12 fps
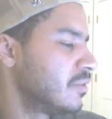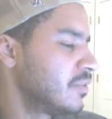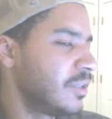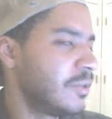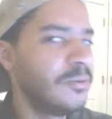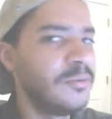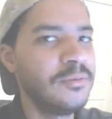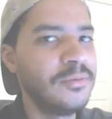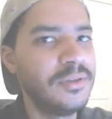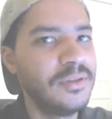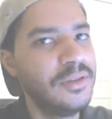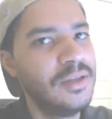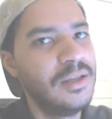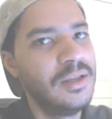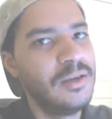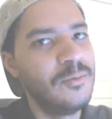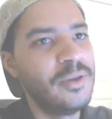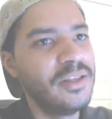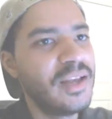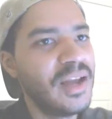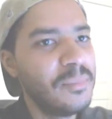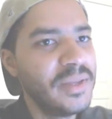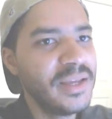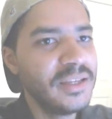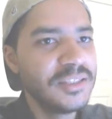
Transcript: So when Namie